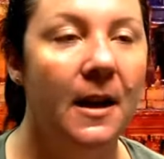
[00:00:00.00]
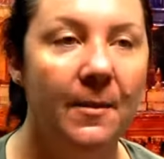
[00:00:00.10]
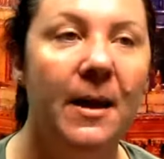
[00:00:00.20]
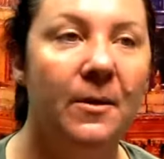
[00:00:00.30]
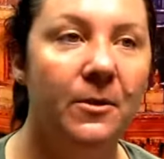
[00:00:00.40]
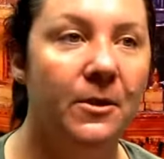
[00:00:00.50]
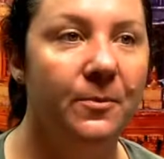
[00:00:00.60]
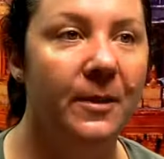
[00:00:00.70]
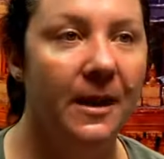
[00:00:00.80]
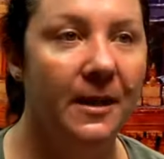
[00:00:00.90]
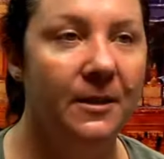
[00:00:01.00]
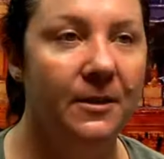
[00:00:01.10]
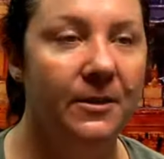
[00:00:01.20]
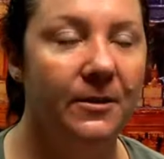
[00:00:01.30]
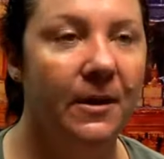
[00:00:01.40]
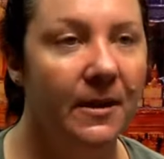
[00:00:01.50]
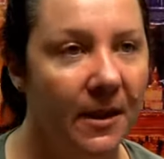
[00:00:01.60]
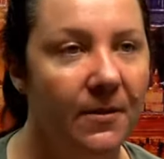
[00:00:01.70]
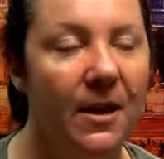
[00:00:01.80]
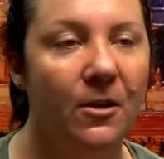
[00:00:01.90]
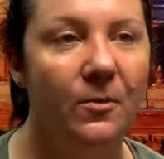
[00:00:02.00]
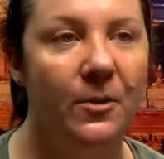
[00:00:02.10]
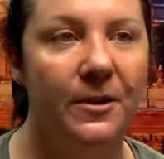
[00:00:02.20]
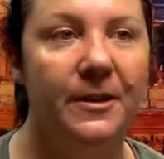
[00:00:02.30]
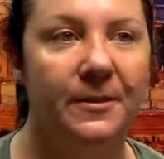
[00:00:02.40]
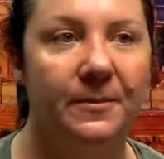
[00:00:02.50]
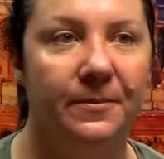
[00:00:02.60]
about what you're planning to do and get their help on it.